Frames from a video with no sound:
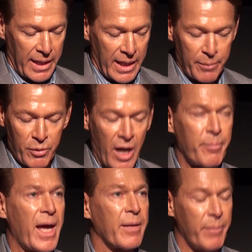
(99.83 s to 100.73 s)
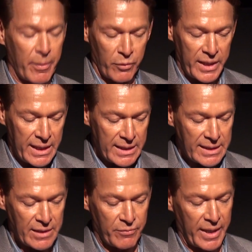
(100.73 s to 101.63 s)
It brought back
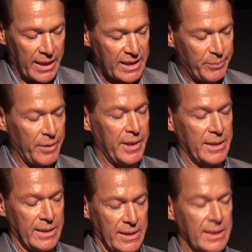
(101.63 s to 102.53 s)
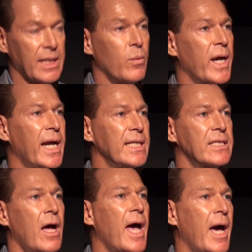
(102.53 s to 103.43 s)
memories of my experiences and what I
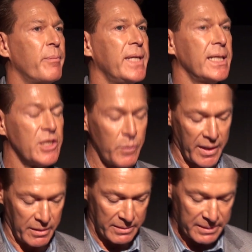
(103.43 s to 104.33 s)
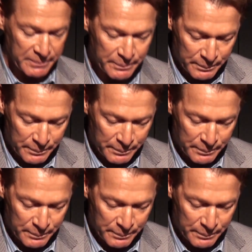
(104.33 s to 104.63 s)
saw happening to others.